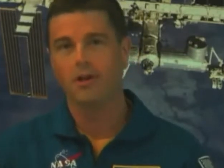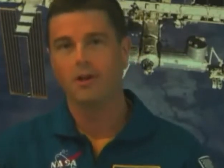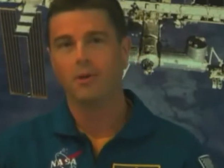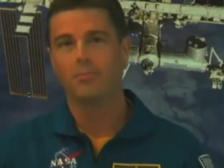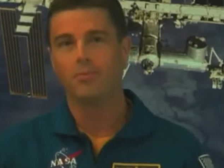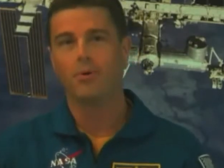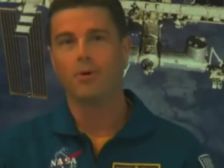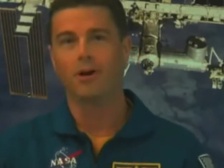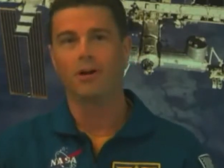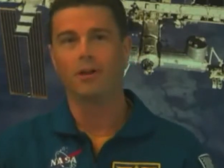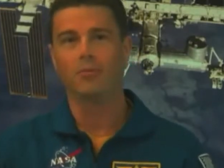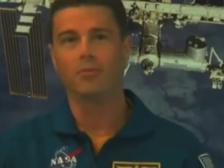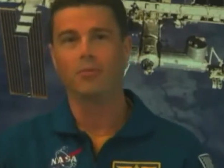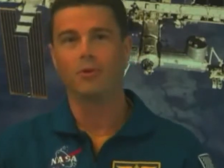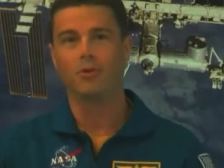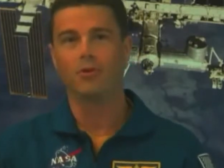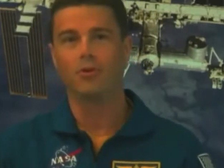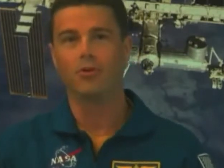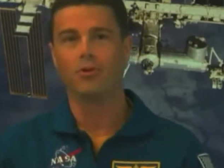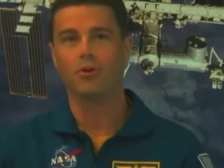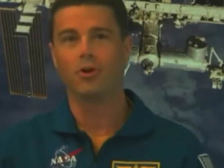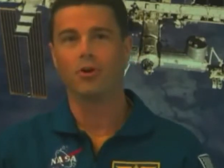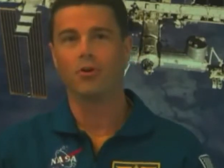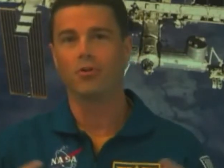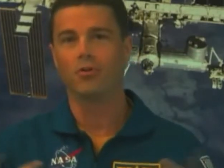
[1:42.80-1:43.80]
but when you
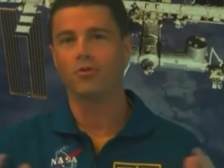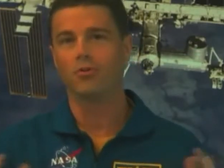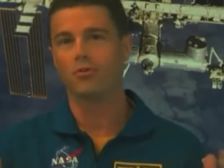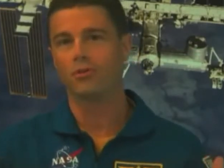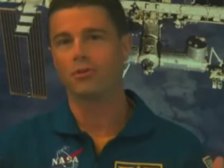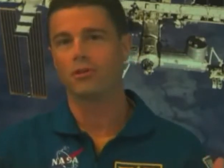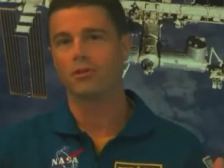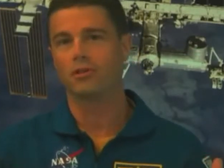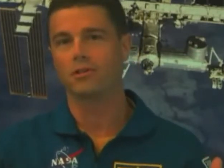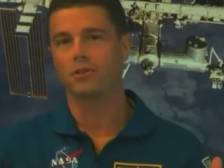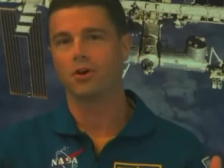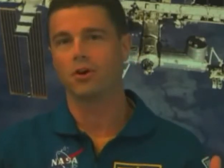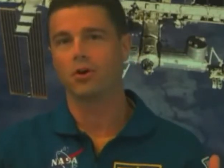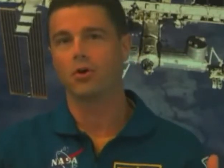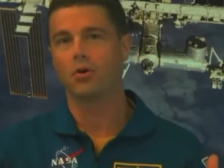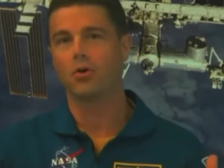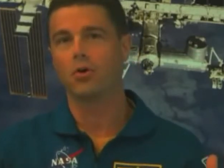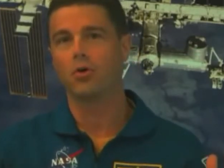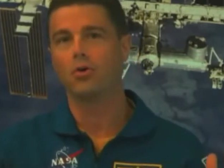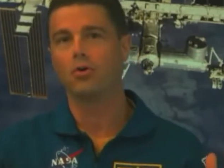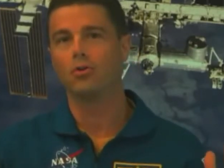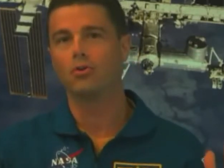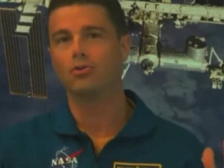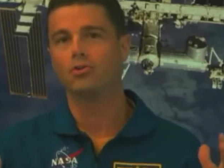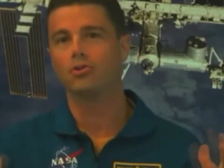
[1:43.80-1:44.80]
go through this
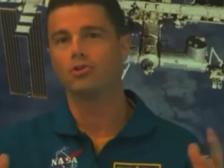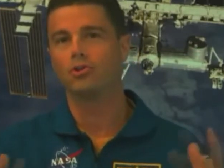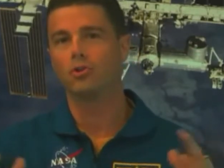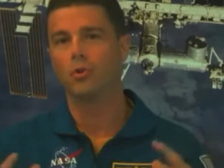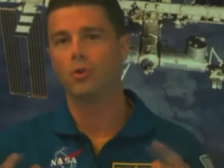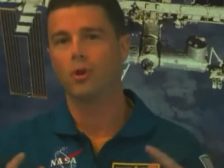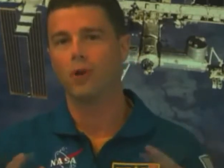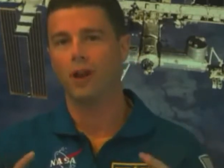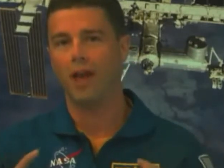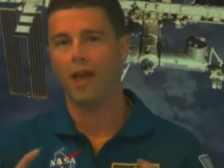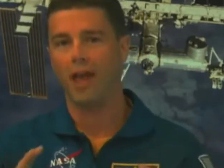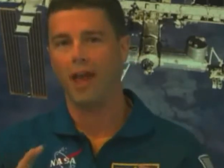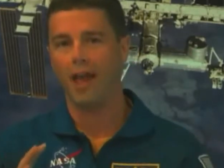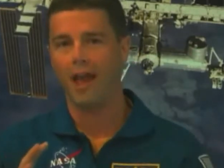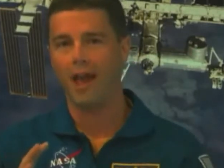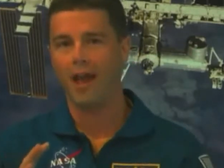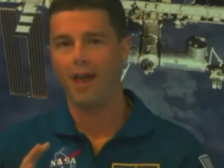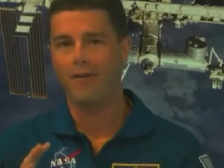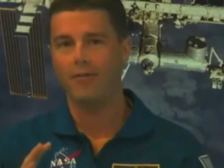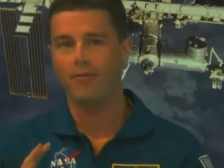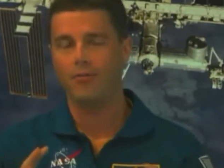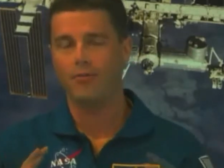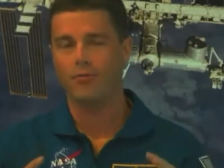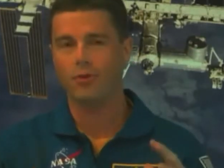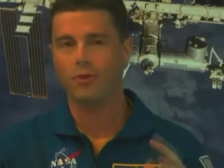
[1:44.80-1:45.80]
whole two and a
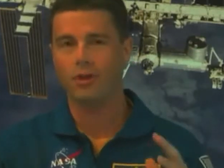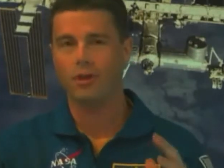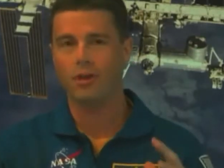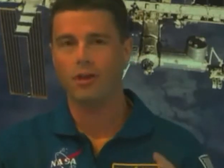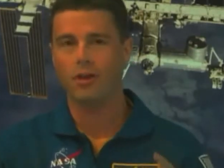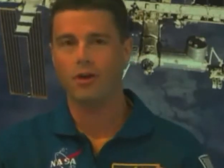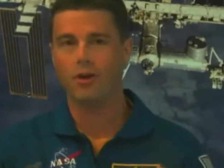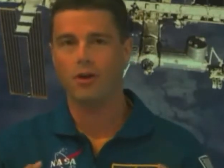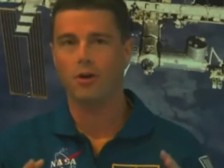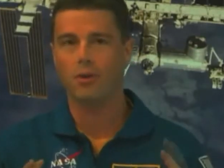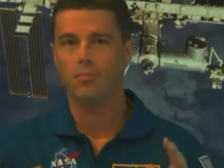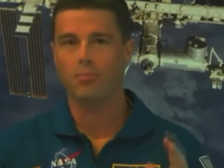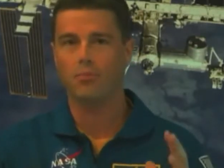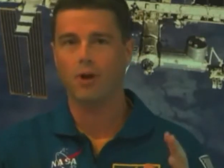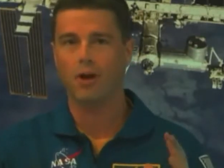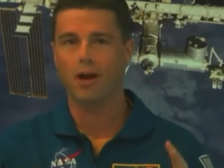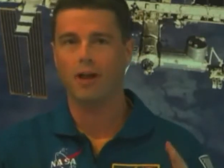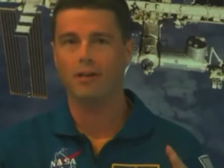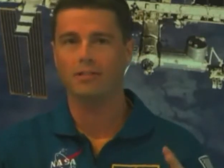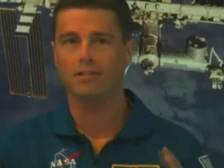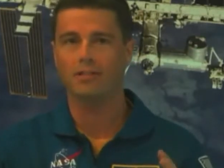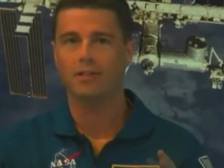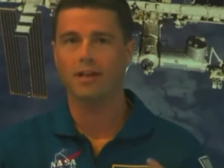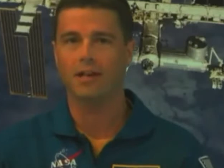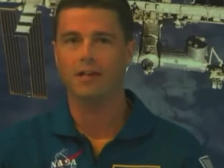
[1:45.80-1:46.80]
half three year
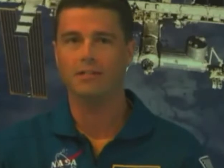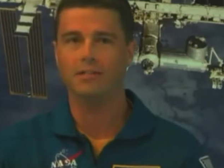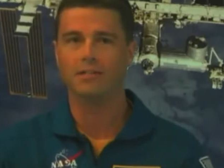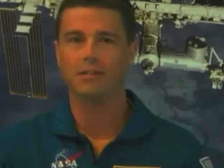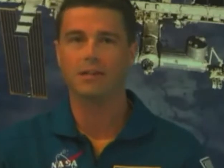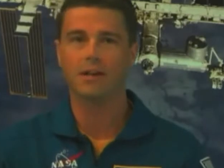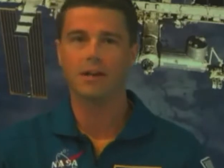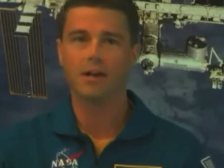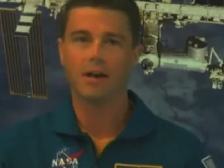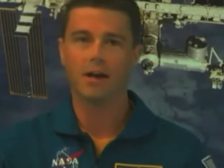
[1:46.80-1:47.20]
process